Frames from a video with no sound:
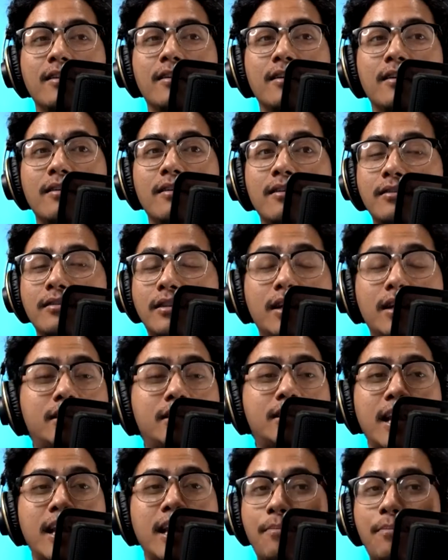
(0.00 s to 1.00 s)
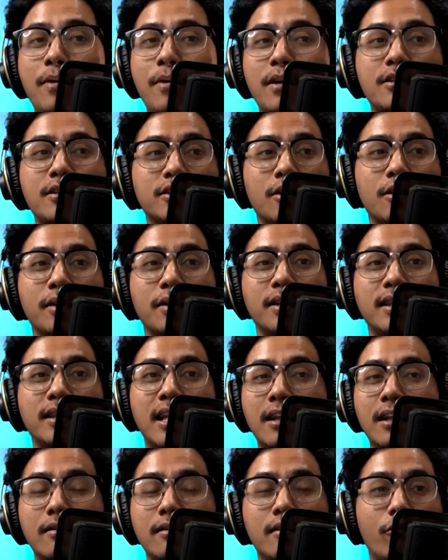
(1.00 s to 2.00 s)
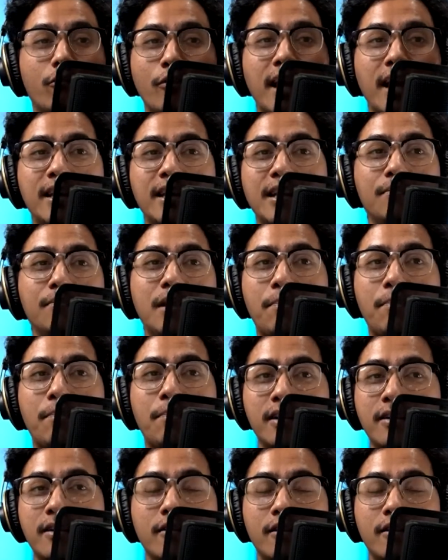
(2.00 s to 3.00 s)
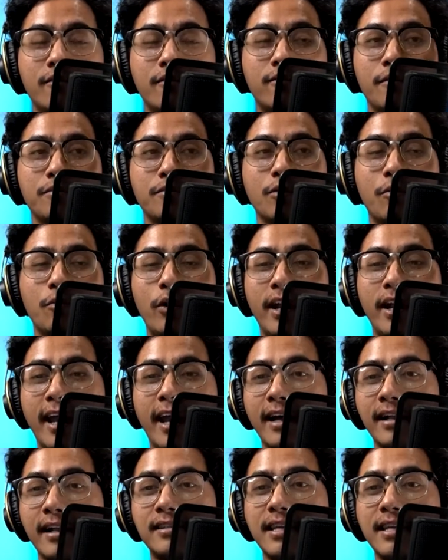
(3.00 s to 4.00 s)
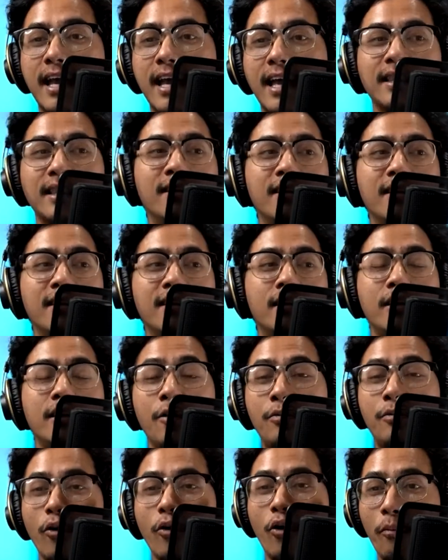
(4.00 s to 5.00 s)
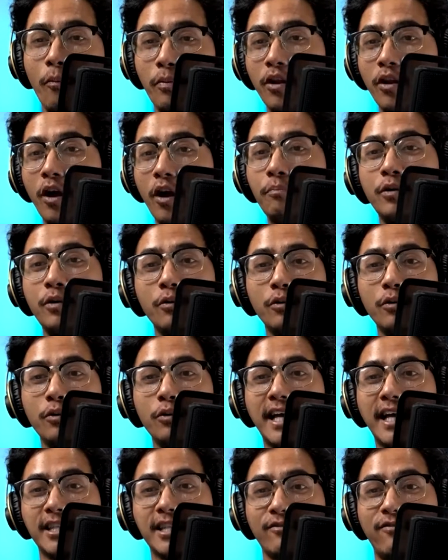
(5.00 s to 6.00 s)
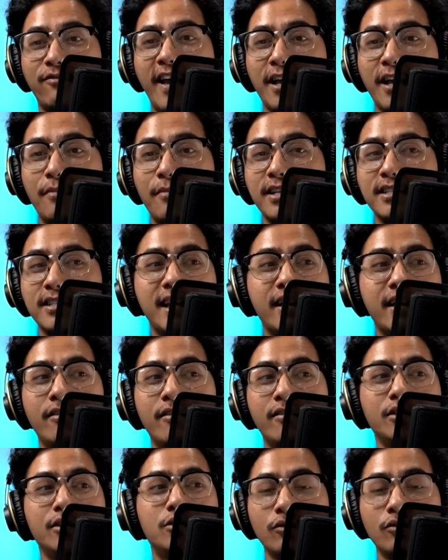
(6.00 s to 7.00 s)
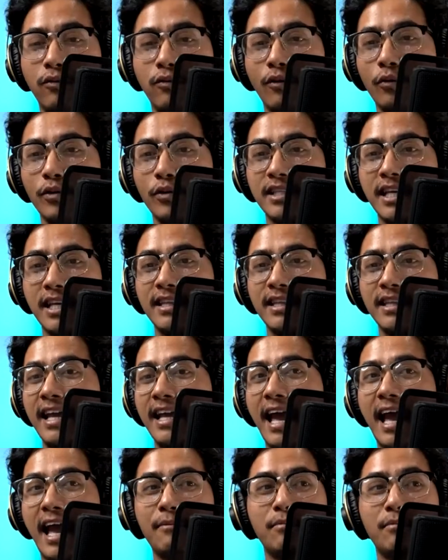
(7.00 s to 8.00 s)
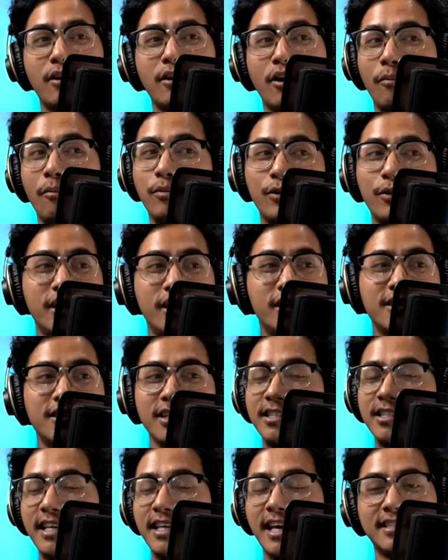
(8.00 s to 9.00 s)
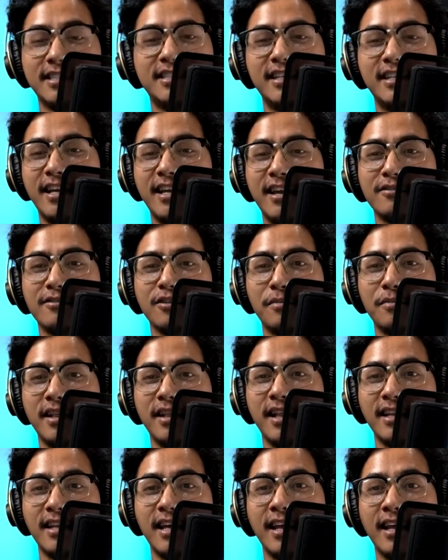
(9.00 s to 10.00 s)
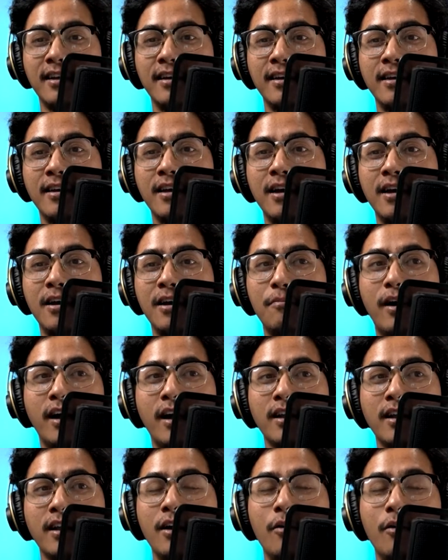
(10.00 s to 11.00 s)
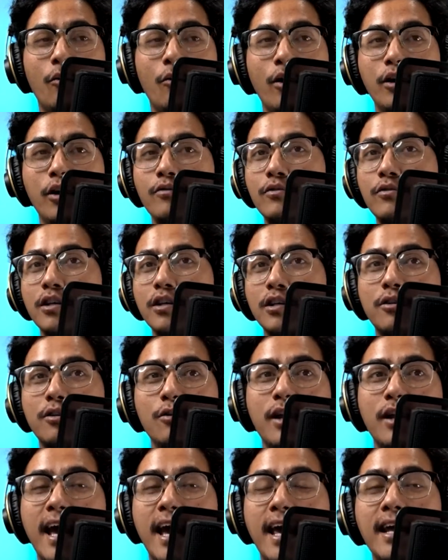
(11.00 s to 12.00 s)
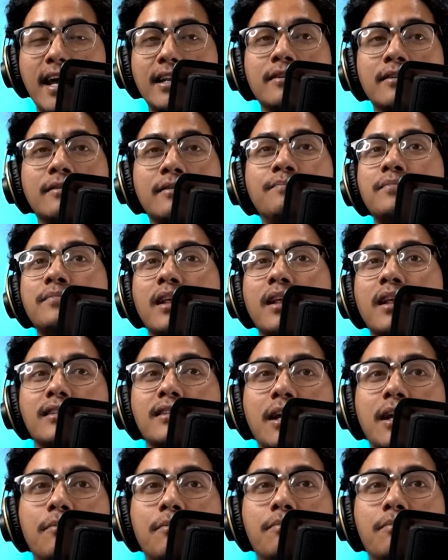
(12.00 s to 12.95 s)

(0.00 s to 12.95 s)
they take pictures of a random Nepali girl from somewhere else, and if you open up, you would know that's fake because there are only 2 photos and they have been uploaded just yesterday or something like that. But when you just look at it, it's like